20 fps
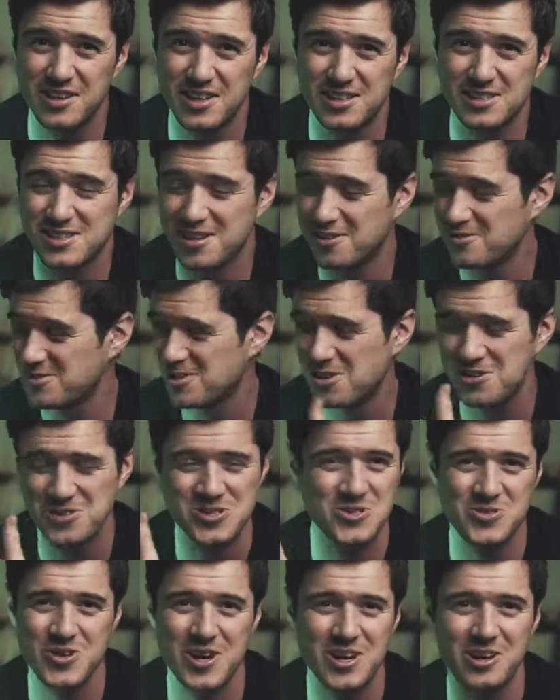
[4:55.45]
I was
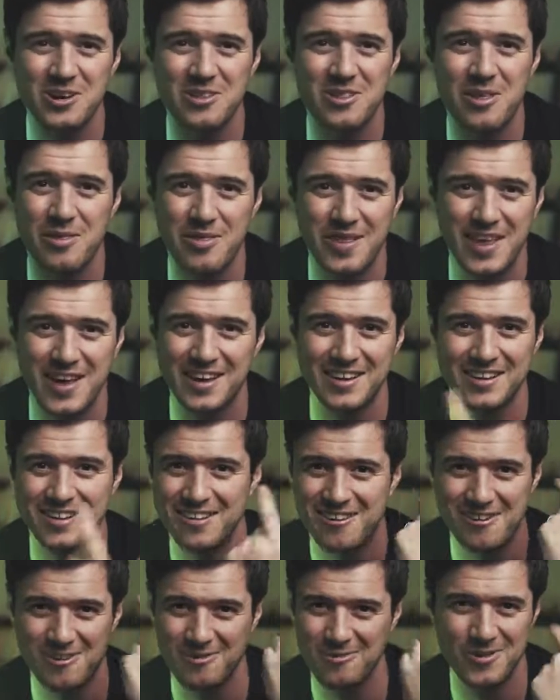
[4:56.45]
concentrating on the thing and
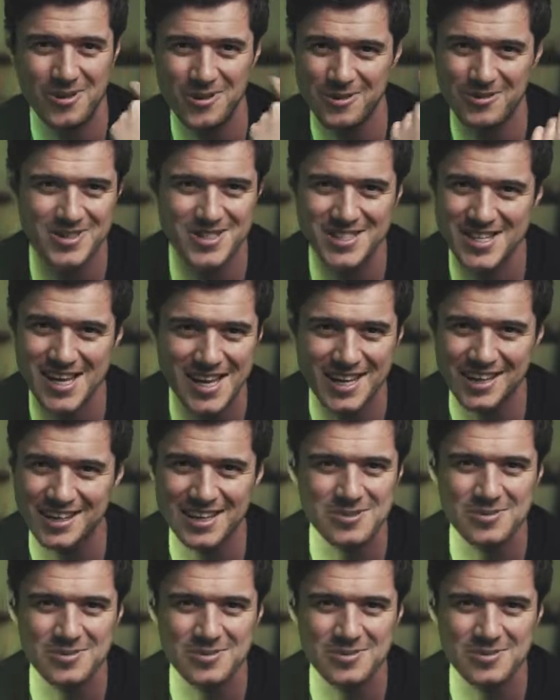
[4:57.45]
not on what I was saying.